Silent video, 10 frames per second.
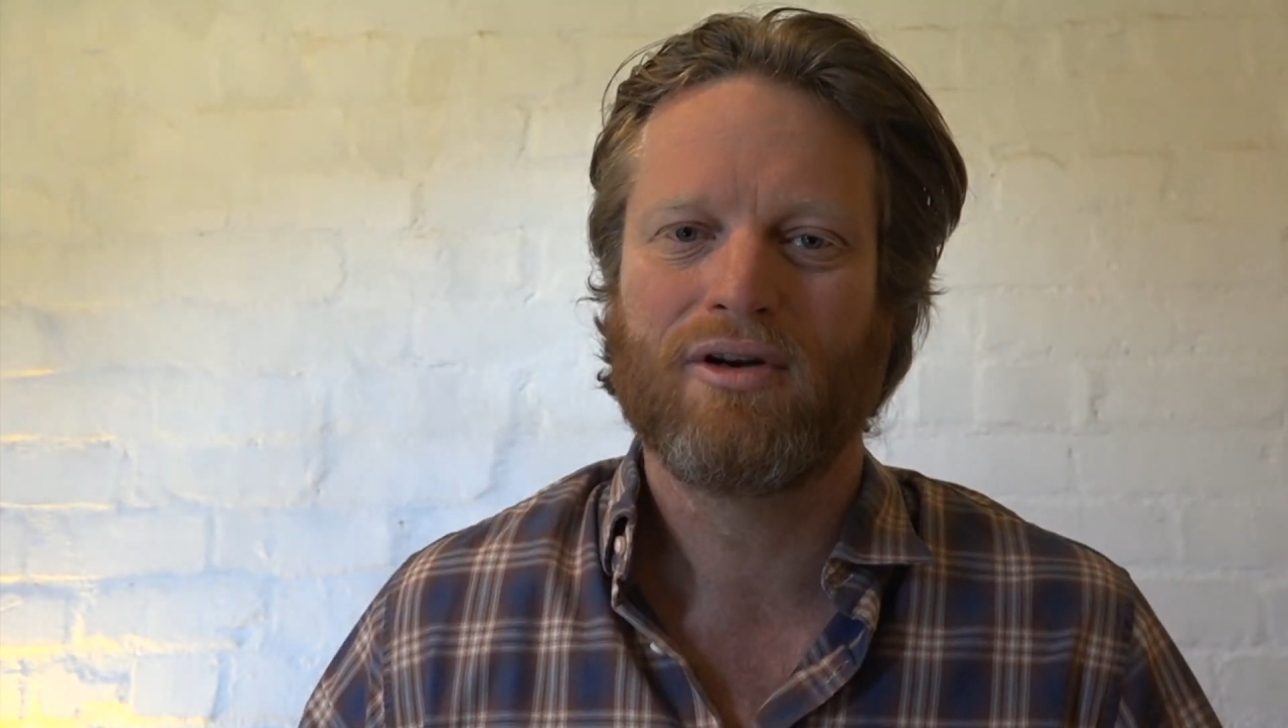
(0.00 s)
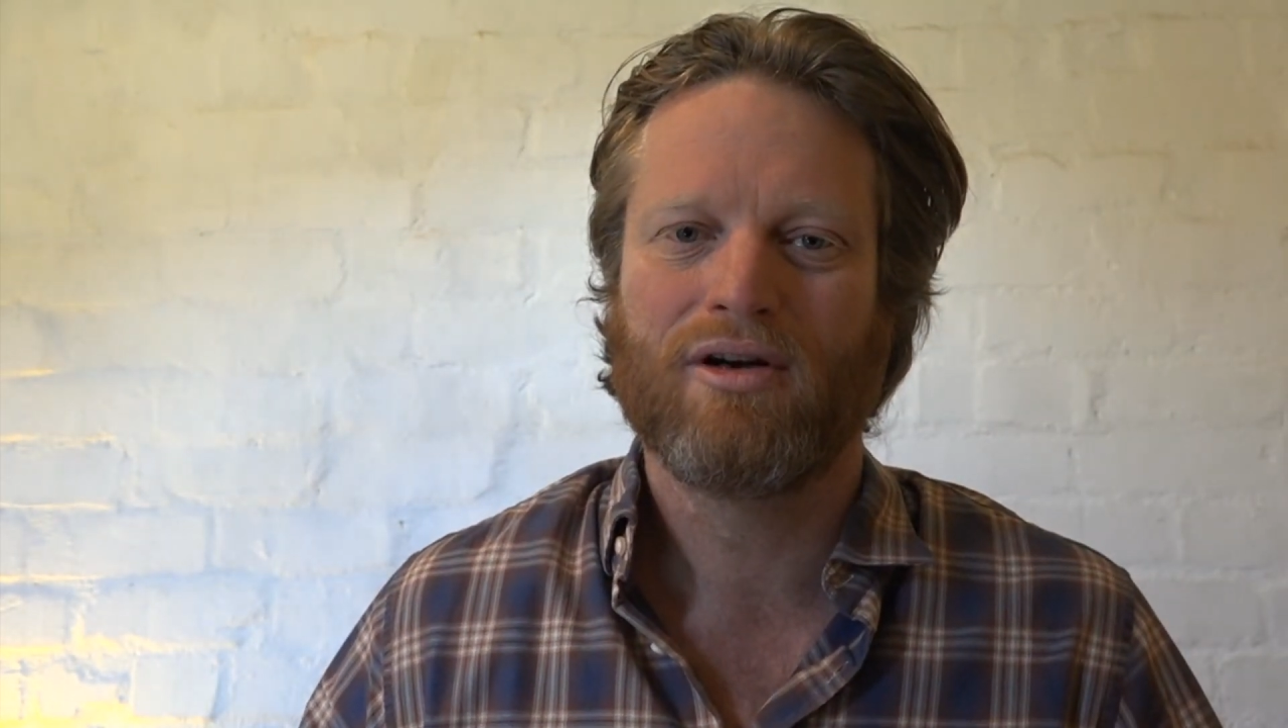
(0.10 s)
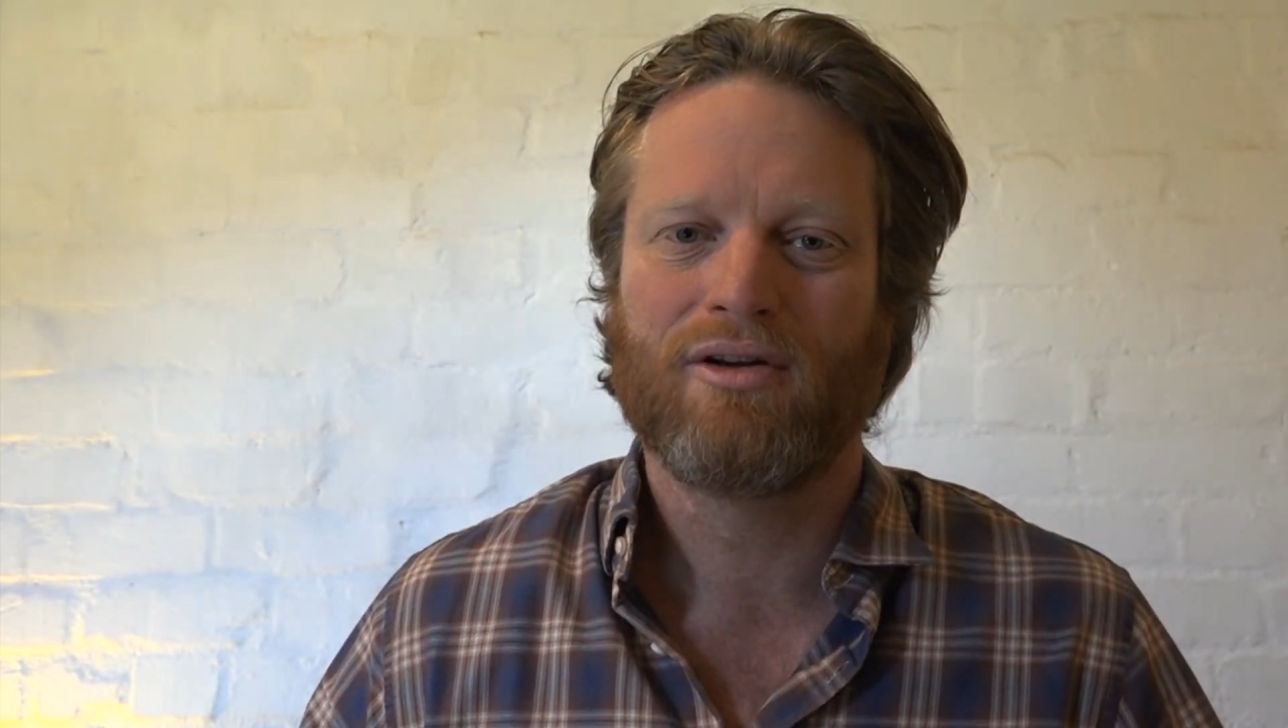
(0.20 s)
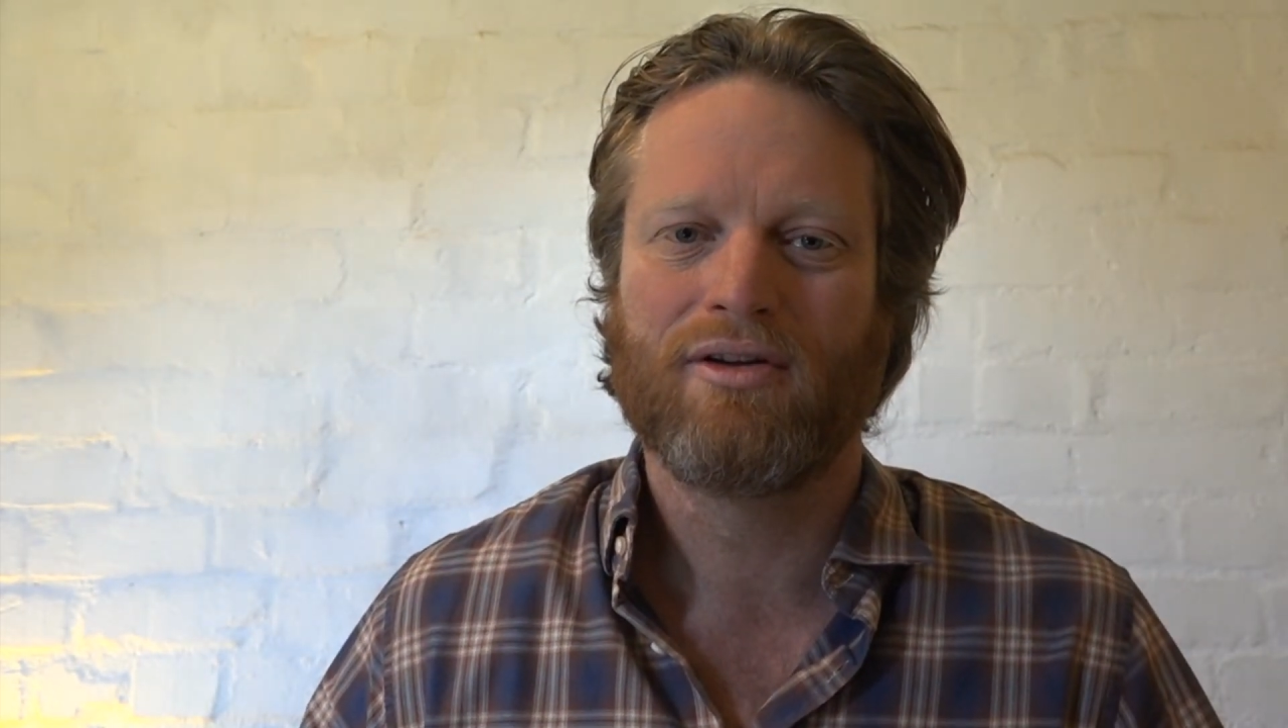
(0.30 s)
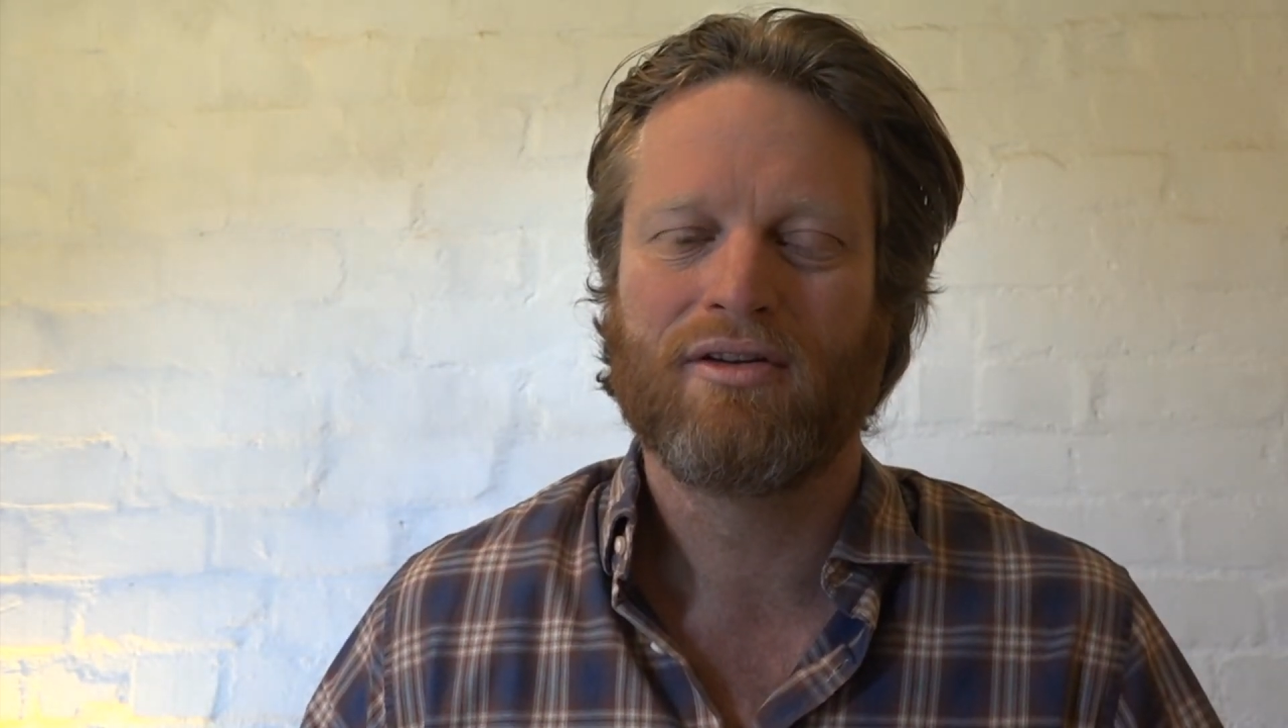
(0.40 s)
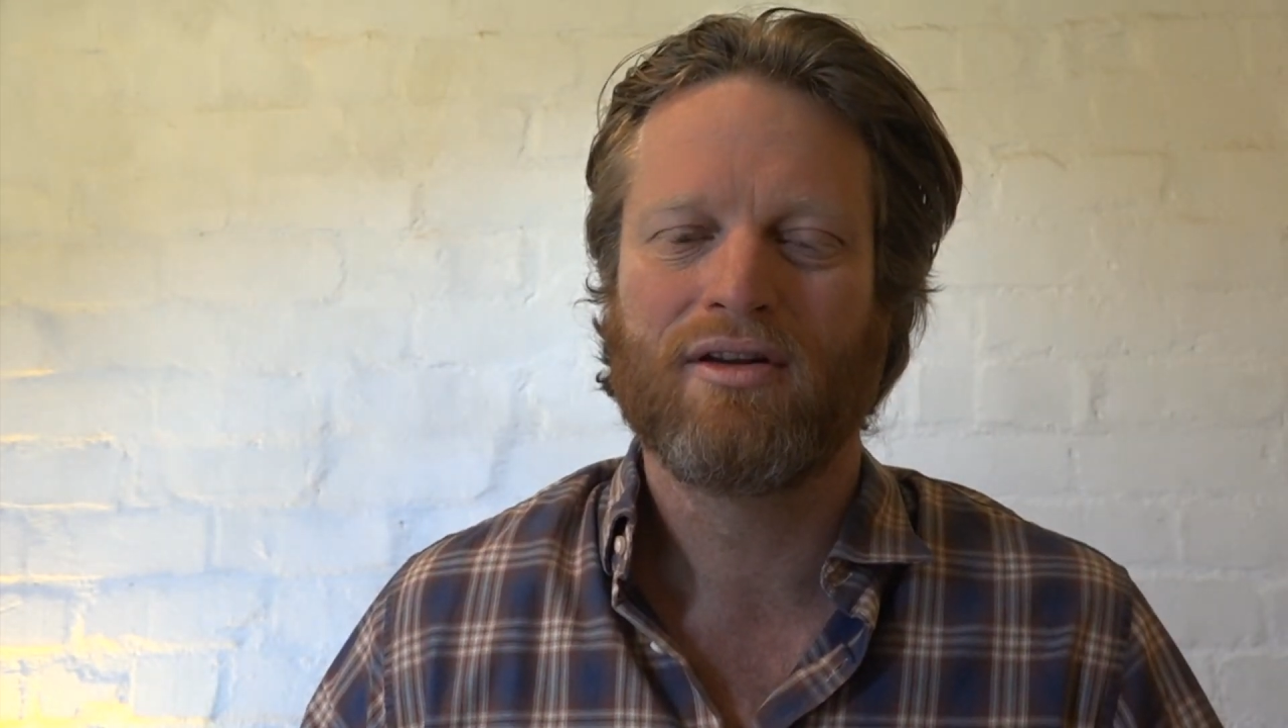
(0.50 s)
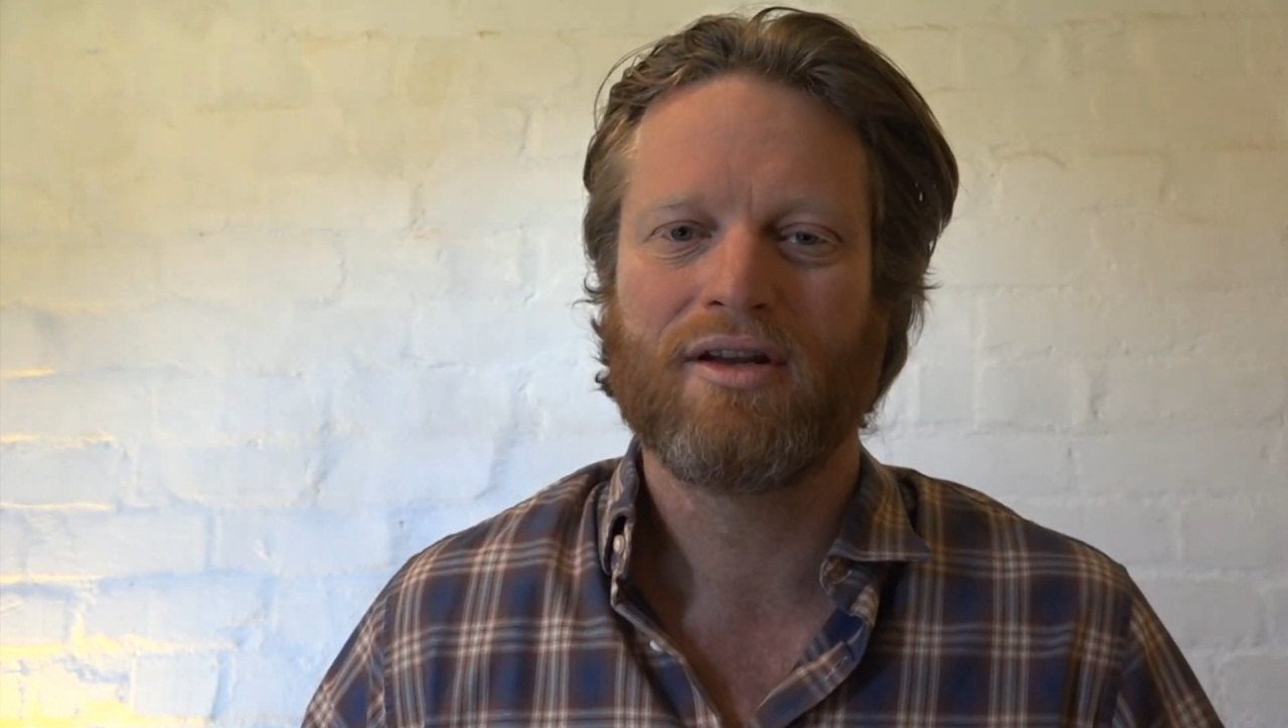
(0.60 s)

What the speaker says: roaders